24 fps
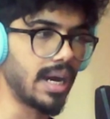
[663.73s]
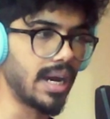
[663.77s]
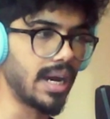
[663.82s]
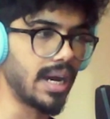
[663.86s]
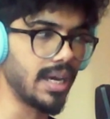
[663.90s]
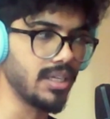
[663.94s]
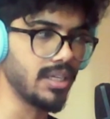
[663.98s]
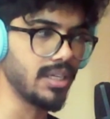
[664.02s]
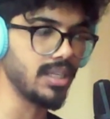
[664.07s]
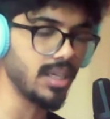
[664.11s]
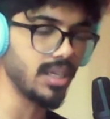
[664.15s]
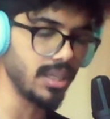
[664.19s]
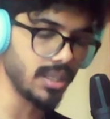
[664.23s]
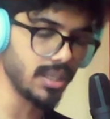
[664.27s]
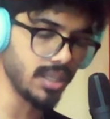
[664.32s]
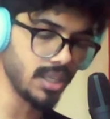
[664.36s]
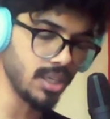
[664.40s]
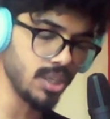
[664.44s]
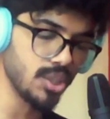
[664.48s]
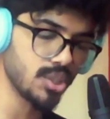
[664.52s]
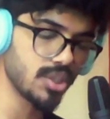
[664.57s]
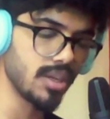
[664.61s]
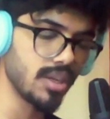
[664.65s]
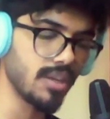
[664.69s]
I read
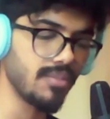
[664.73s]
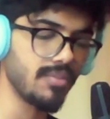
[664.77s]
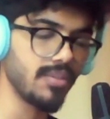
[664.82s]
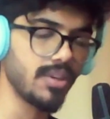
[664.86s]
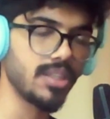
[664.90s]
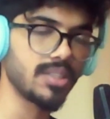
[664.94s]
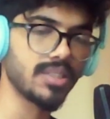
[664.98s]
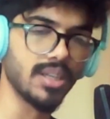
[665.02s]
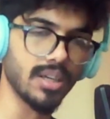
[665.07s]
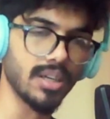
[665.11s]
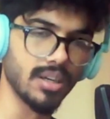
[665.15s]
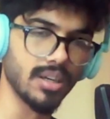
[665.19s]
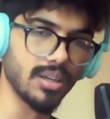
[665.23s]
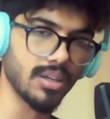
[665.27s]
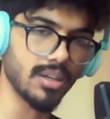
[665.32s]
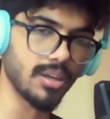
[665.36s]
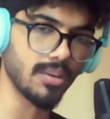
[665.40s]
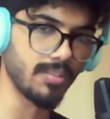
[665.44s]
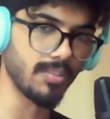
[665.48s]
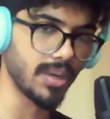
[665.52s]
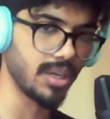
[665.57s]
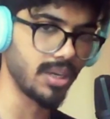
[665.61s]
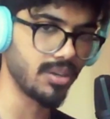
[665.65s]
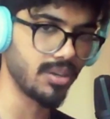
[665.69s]
each and every single
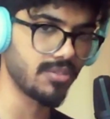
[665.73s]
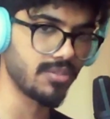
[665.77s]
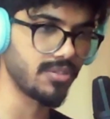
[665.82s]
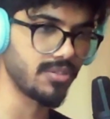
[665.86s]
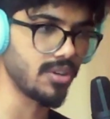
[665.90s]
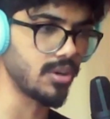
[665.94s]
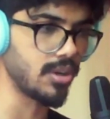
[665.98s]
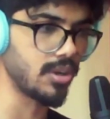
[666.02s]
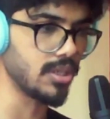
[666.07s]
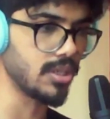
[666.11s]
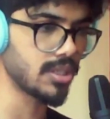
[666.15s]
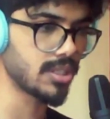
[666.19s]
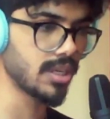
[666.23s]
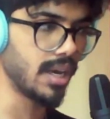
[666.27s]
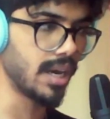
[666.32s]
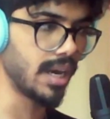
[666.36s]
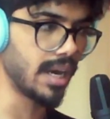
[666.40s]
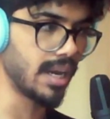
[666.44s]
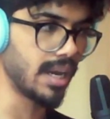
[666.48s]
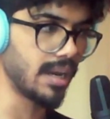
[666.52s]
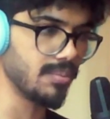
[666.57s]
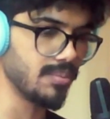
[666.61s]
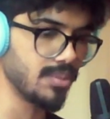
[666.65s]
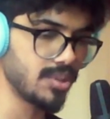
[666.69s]
comment of yours,
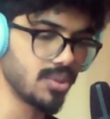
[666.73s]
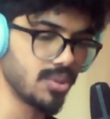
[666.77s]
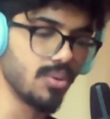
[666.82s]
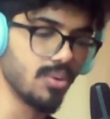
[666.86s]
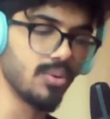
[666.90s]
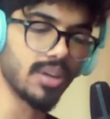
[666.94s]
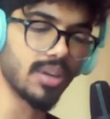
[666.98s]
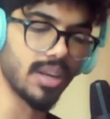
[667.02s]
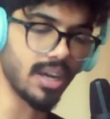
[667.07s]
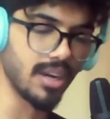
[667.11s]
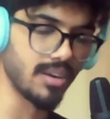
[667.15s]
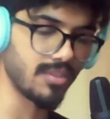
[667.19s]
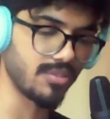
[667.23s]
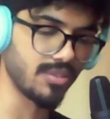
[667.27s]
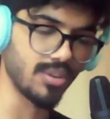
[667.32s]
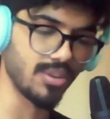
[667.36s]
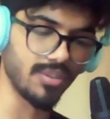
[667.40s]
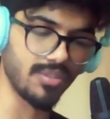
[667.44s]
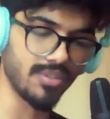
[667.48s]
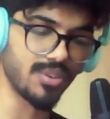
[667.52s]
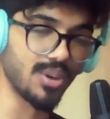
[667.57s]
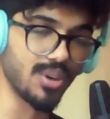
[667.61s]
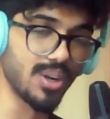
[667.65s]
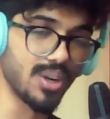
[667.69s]
and I'm so
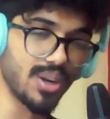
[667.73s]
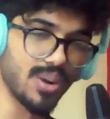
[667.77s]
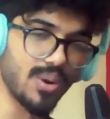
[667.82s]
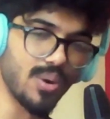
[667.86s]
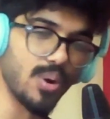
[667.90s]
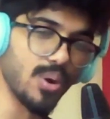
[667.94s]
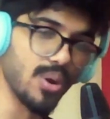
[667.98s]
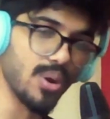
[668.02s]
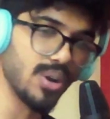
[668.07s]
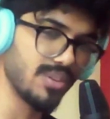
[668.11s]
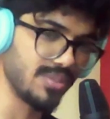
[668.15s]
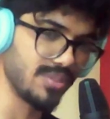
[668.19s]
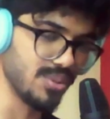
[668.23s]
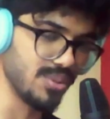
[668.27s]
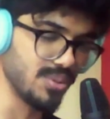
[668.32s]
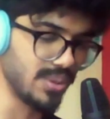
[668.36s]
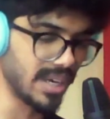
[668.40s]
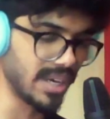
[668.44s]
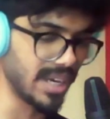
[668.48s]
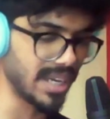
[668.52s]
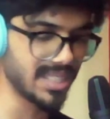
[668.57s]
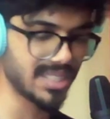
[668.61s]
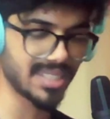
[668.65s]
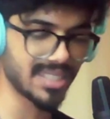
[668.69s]
grateful for all of you
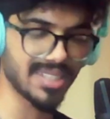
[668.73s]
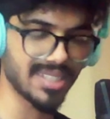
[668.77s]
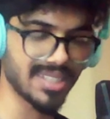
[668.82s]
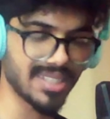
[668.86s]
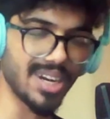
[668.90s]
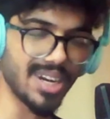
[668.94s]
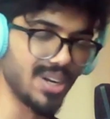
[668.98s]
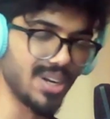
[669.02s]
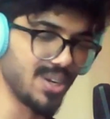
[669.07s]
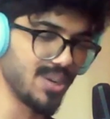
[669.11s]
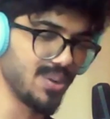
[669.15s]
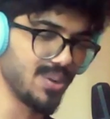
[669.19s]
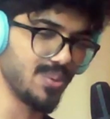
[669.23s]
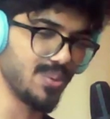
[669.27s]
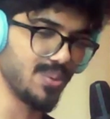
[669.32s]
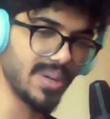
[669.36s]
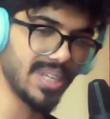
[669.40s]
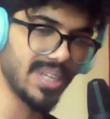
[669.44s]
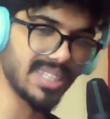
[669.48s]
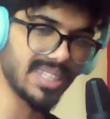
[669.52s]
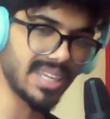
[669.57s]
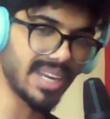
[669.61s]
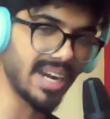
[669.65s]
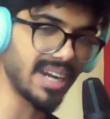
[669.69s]
guys, starting
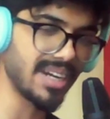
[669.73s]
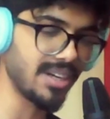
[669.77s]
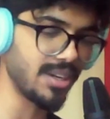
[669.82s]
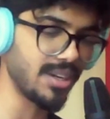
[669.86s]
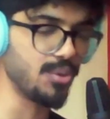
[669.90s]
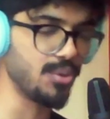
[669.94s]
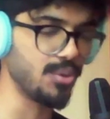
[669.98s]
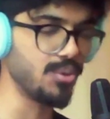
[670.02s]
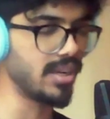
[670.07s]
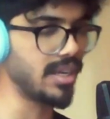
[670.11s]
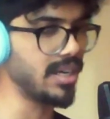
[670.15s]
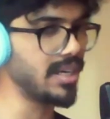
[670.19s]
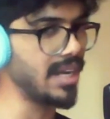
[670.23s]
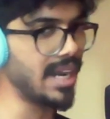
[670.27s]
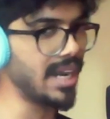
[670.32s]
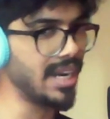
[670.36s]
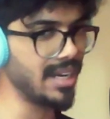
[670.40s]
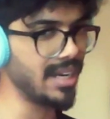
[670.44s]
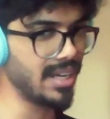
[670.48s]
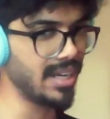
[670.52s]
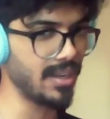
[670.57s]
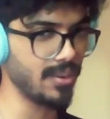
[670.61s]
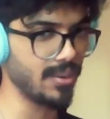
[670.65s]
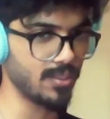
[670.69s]
with gratitude and
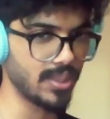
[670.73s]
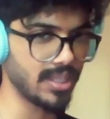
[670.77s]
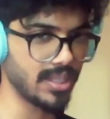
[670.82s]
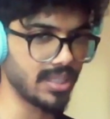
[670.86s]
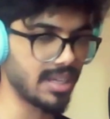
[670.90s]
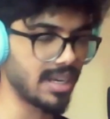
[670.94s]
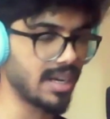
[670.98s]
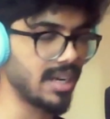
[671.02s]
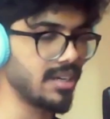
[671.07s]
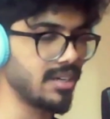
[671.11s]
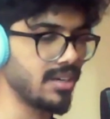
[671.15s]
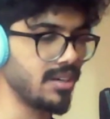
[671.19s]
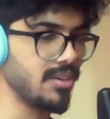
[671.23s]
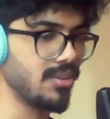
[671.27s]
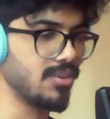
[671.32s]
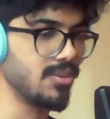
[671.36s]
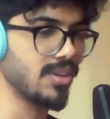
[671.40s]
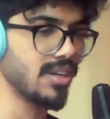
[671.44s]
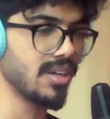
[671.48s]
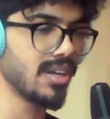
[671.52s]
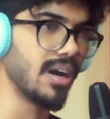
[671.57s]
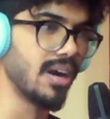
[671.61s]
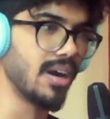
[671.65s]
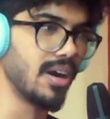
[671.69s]
ending with
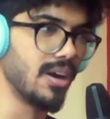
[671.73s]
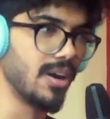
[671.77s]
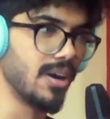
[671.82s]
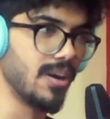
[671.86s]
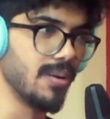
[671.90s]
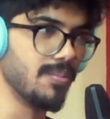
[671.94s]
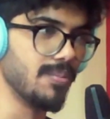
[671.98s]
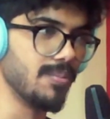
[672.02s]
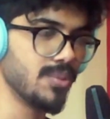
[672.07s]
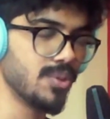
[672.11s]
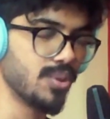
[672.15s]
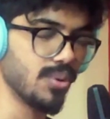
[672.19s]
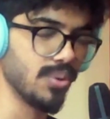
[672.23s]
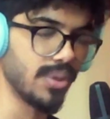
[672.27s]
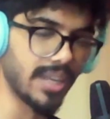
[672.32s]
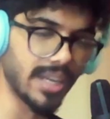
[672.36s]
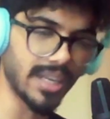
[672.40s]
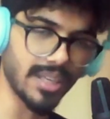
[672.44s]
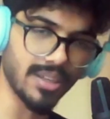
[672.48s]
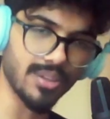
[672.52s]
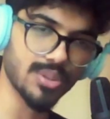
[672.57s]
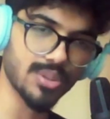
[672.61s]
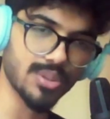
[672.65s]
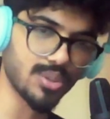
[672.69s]
gratitude. So
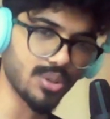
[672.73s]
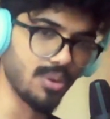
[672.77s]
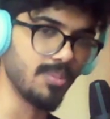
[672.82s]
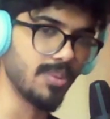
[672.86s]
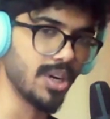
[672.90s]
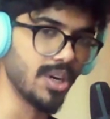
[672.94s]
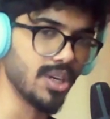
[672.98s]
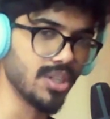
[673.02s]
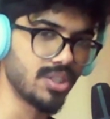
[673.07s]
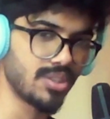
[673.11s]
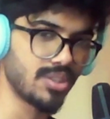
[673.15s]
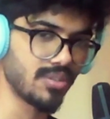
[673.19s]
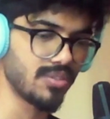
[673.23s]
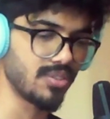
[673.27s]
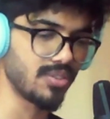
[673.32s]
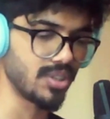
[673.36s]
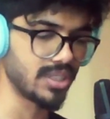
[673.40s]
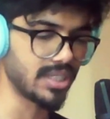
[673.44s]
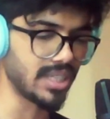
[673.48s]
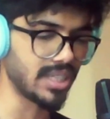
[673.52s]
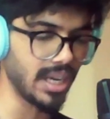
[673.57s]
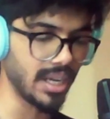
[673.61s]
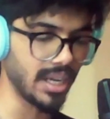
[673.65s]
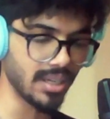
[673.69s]
thank you so much for
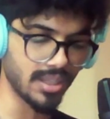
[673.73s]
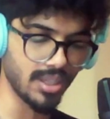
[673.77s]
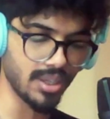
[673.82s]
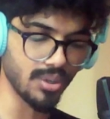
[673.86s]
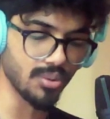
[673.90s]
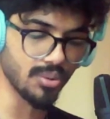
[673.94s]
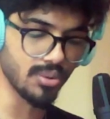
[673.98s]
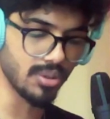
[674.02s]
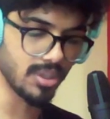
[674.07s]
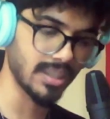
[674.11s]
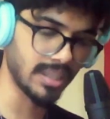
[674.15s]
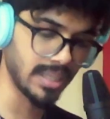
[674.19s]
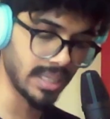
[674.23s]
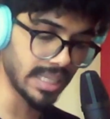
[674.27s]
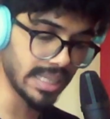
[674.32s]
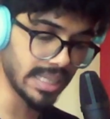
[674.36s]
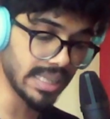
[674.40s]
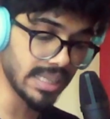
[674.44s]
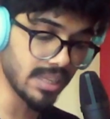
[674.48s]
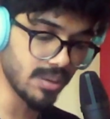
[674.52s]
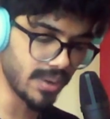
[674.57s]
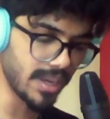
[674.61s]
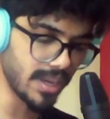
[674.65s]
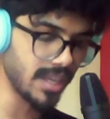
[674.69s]
staying tuned
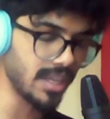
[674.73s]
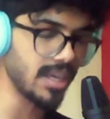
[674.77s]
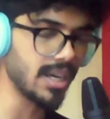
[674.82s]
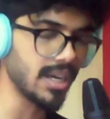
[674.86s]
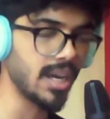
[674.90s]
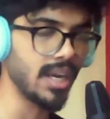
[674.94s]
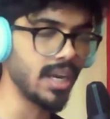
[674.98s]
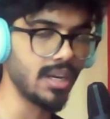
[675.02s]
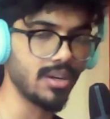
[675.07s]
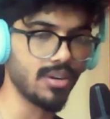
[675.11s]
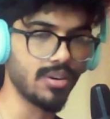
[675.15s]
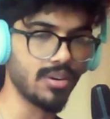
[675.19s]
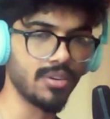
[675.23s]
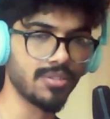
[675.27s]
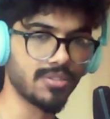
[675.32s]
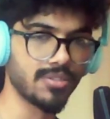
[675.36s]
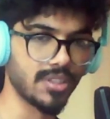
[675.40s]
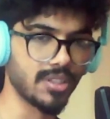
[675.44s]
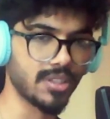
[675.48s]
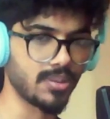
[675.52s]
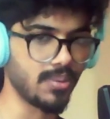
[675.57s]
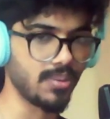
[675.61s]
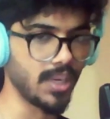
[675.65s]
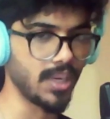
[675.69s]
till the very end of
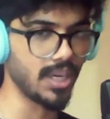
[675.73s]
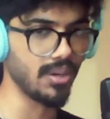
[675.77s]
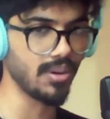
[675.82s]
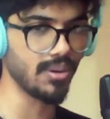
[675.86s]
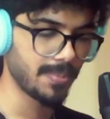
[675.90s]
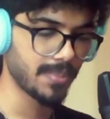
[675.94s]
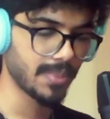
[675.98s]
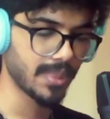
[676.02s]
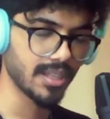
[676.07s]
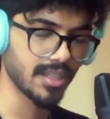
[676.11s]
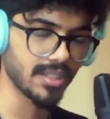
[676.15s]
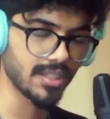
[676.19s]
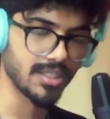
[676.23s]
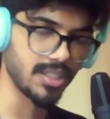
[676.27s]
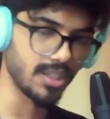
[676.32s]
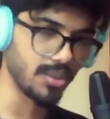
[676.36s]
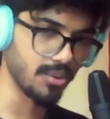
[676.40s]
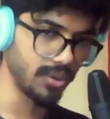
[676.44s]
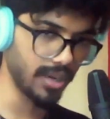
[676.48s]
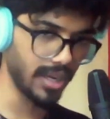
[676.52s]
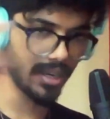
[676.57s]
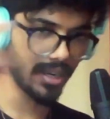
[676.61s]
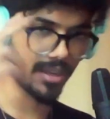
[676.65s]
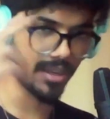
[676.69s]
this video. See
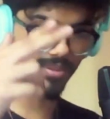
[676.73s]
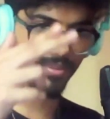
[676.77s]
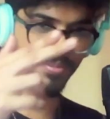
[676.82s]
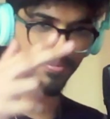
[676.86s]
you later.